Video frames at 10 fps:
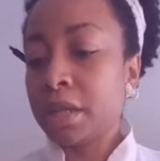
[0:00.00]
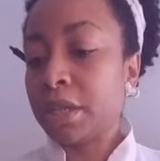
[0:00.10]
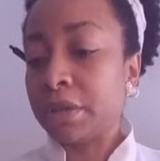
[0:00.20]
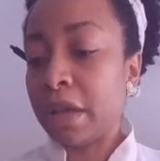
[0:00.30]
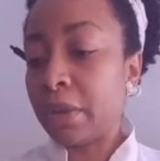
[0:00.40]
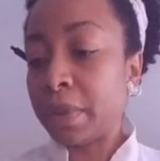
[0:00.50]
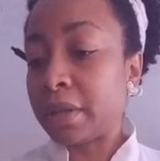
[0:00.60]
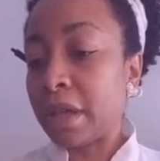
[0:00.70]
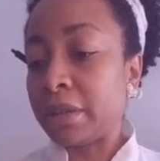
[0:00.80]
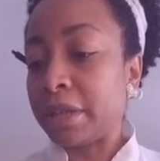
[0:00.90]
So no, we
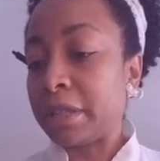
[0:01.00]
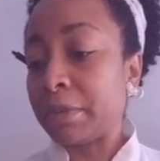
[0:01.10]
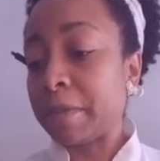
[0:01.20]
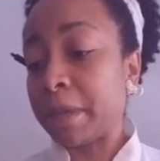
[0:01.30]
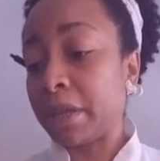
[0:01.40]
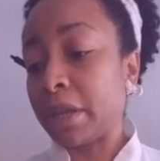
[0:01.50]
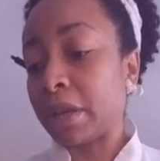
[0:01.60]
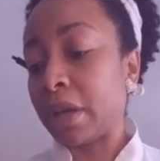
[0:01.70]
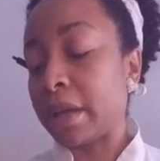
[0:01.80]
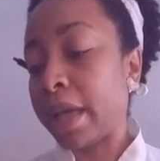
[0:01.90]
don't need them. We've been
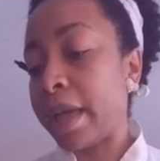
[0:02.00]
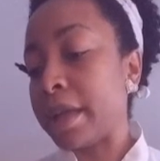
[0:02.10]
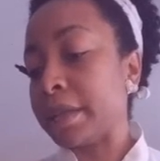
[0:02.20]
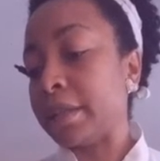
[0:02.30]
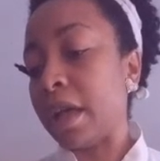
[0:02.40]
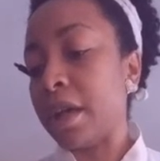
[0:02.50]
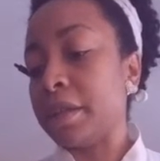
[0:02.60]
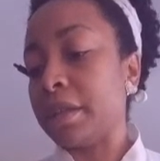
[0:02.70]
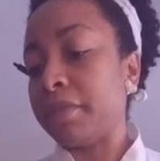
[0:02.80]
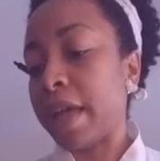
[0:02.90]
cooking on cast
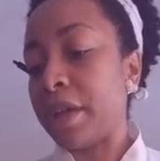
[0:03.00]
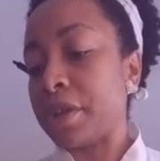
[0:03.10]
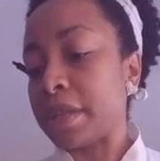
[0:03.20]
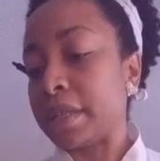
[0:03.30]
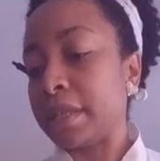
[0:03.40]
iron and various